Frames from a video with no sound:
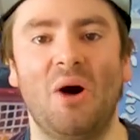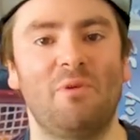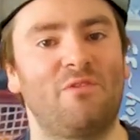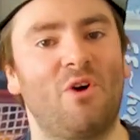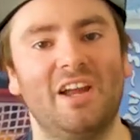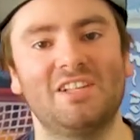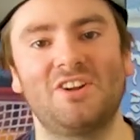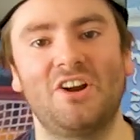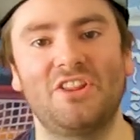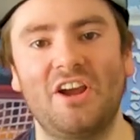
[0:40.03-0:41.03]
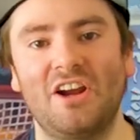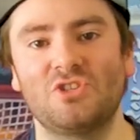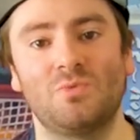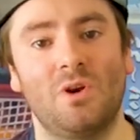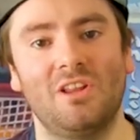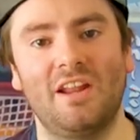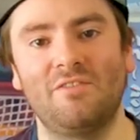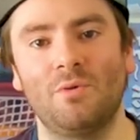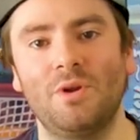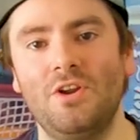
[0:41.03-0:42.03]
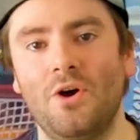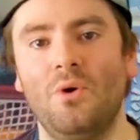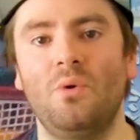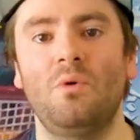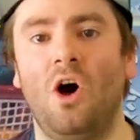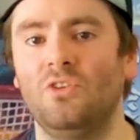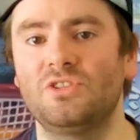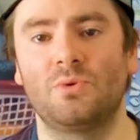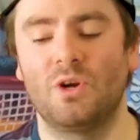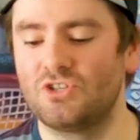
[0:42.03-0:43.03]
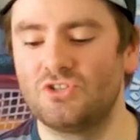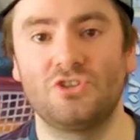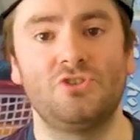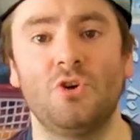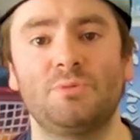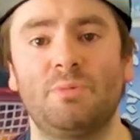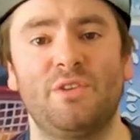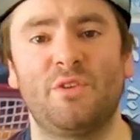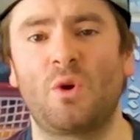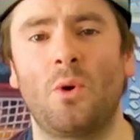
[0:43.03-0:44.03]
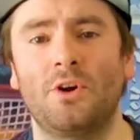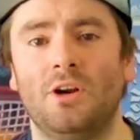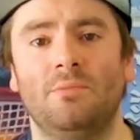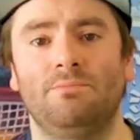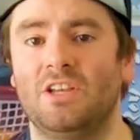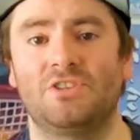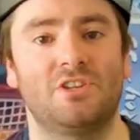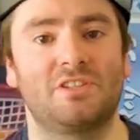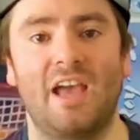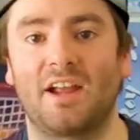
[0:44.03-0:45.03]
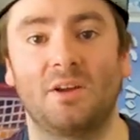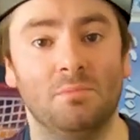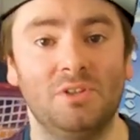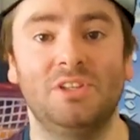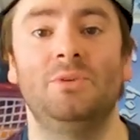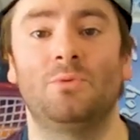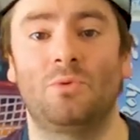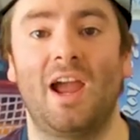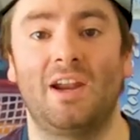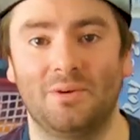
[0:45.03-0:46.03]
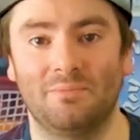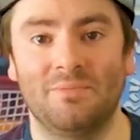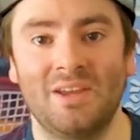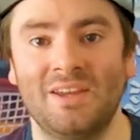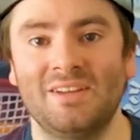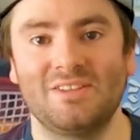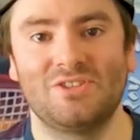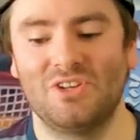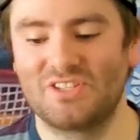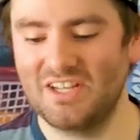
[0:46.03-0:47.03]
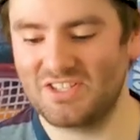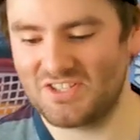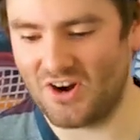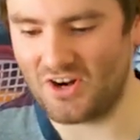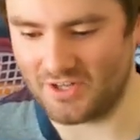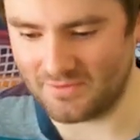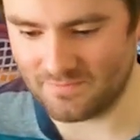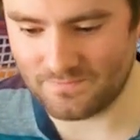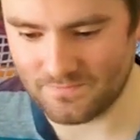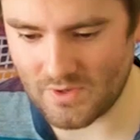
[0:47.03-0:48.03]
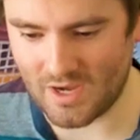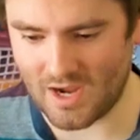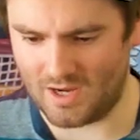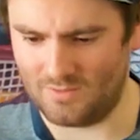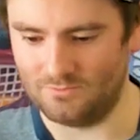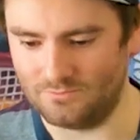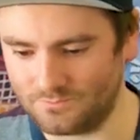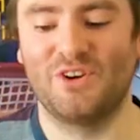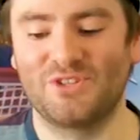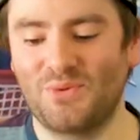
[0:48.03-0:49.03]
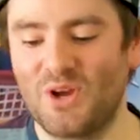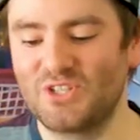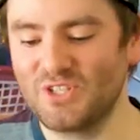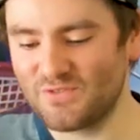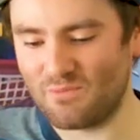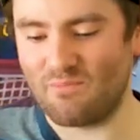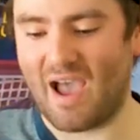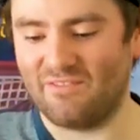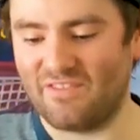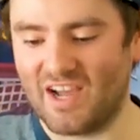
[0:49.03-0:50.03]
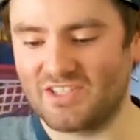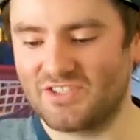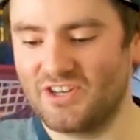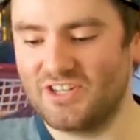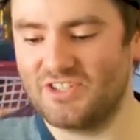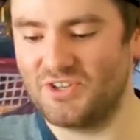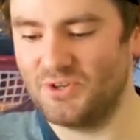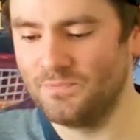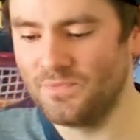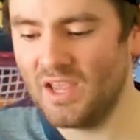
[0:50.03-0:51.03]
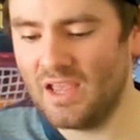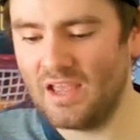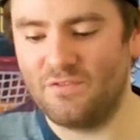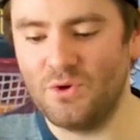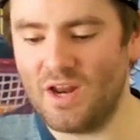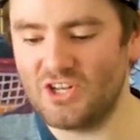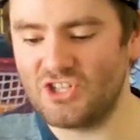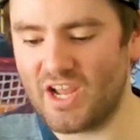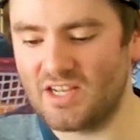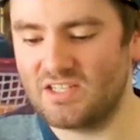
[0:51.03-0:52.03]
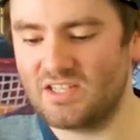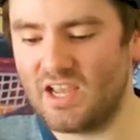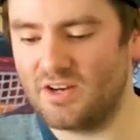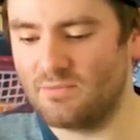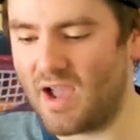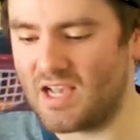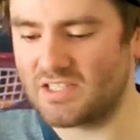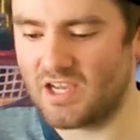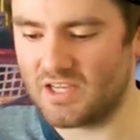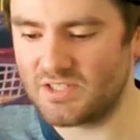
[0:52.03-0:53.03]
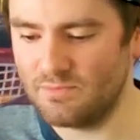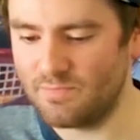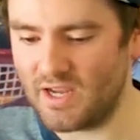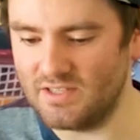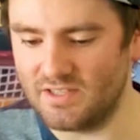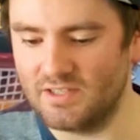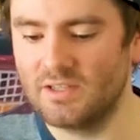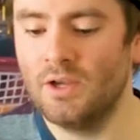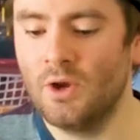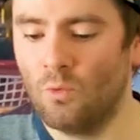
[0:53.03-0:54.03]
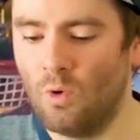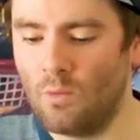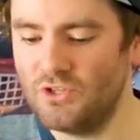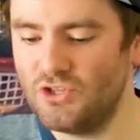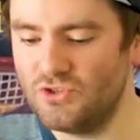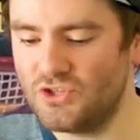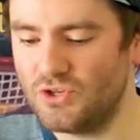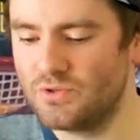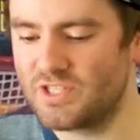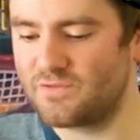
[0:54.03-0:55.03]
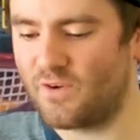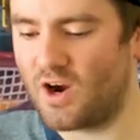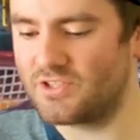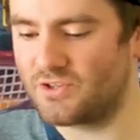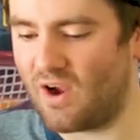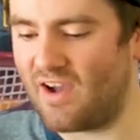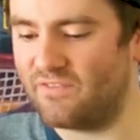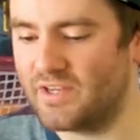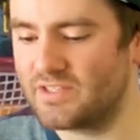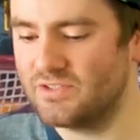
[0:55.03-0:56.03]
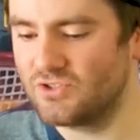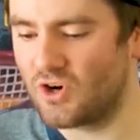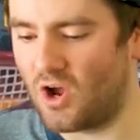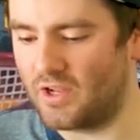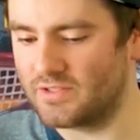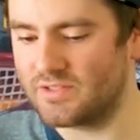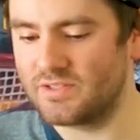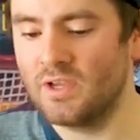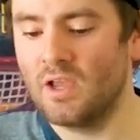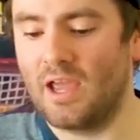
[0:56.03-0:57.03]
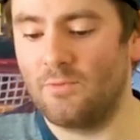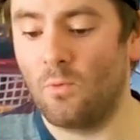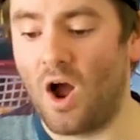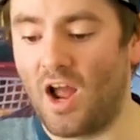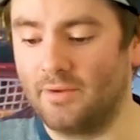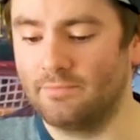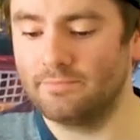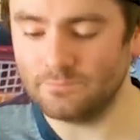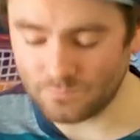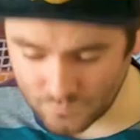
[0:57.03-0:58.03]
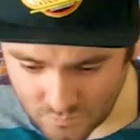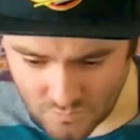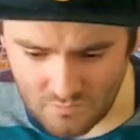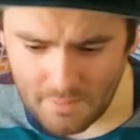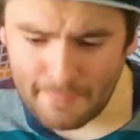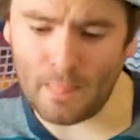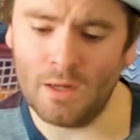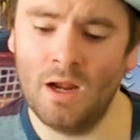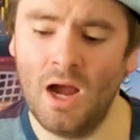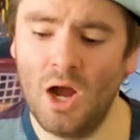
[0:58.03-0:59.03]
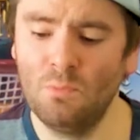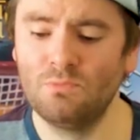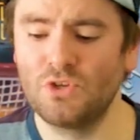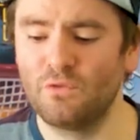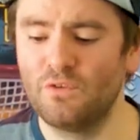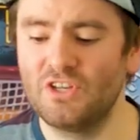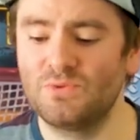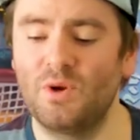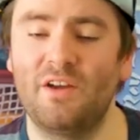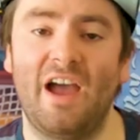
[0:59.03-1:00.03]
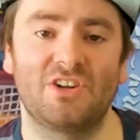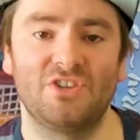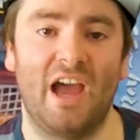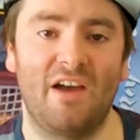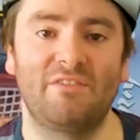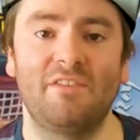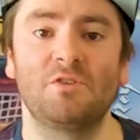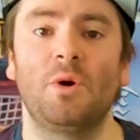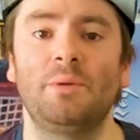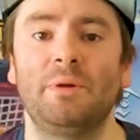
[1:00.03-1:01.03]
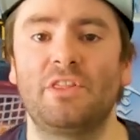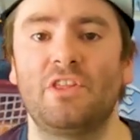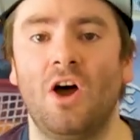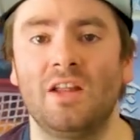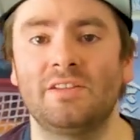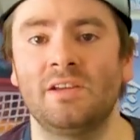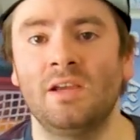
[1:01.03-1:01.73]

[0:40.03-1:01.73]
Before I get started there, I just want to let everyone know all these questions, there's no specific order. It's just at complete random. So let's get started. First question's from MattFast32. If you had a chance to get your mask custom painted, what would you choose as far as graphics and drawings? And why? So for this one, I actually gave it quite a bit of thought.